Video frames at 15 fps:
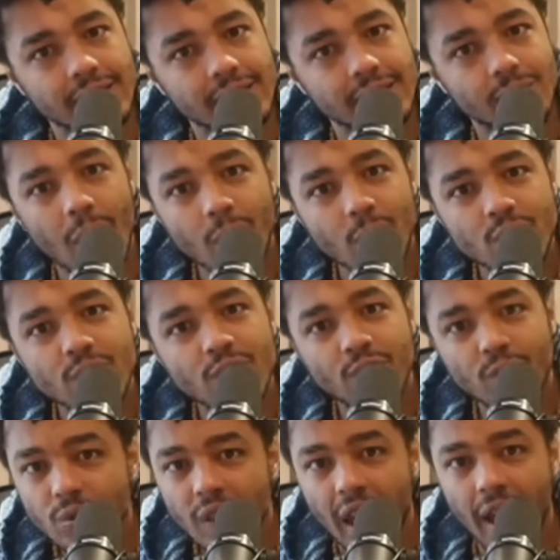Why would you
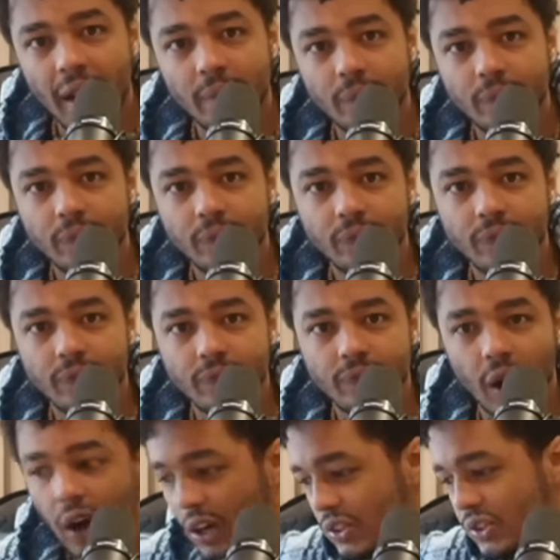do that?
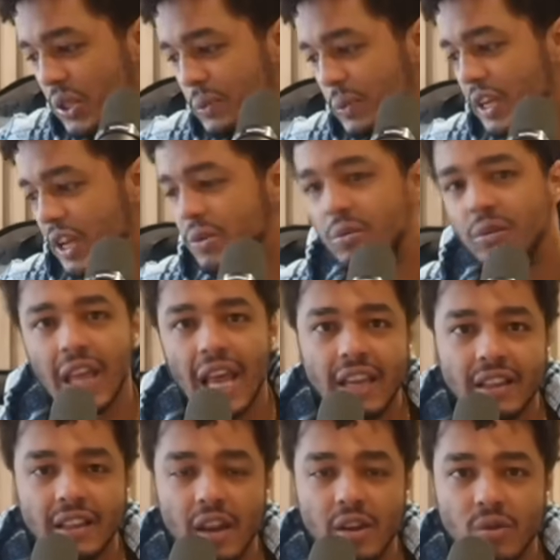Hurt someone that you
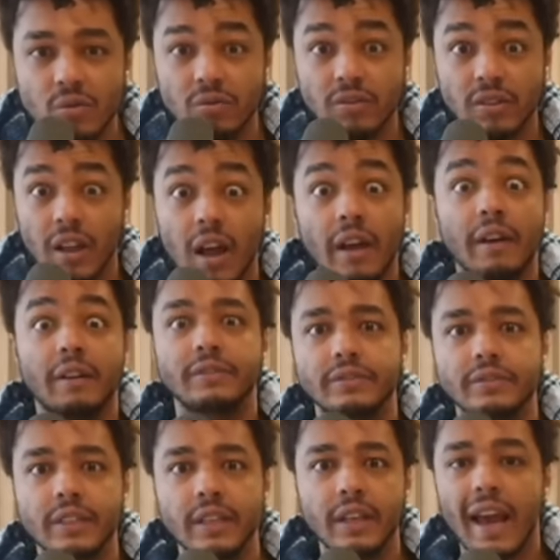like, that you love.
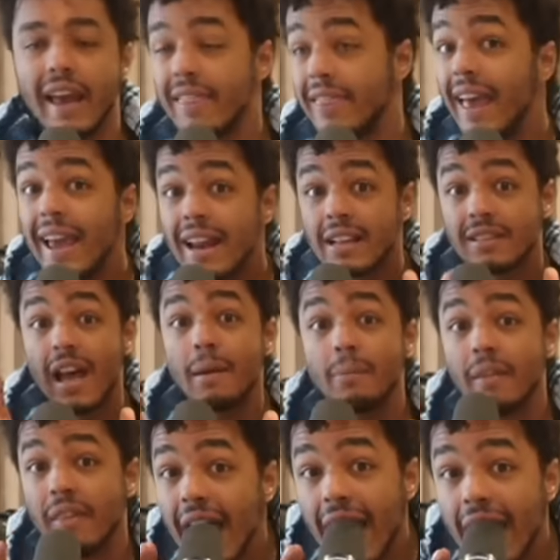And then on top
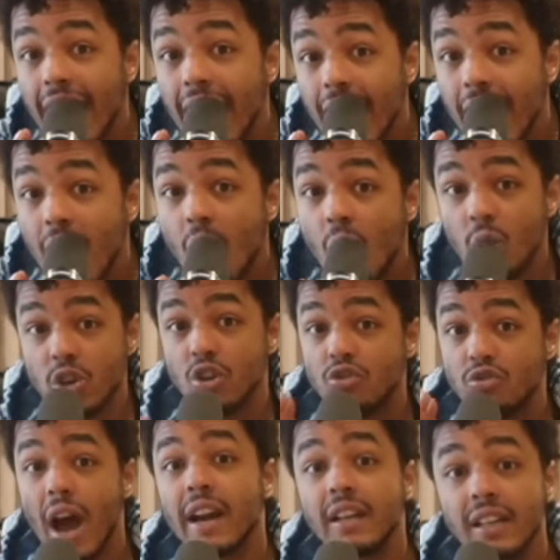of that, when you
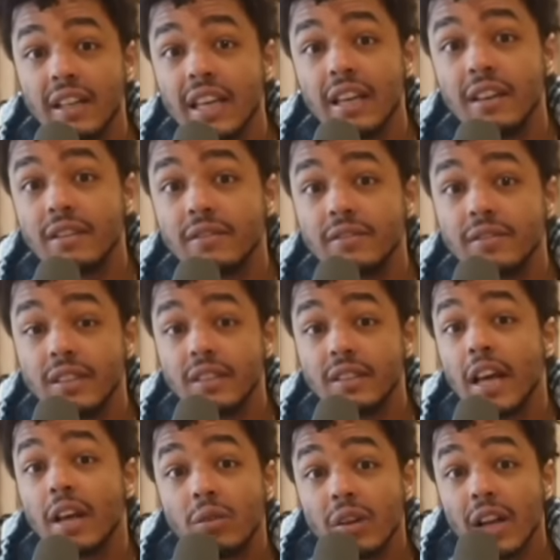try to leave,
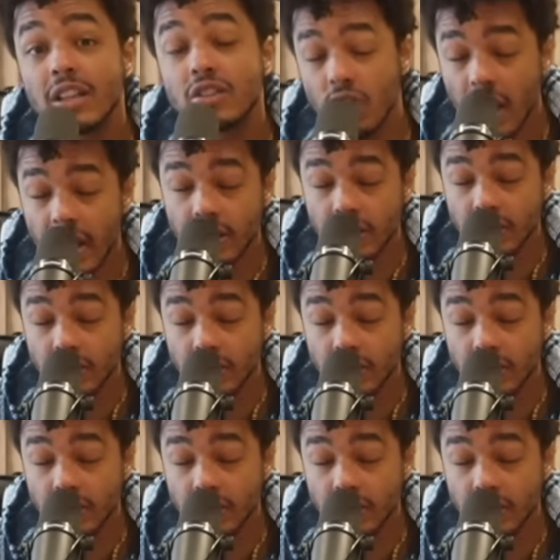they don't let try.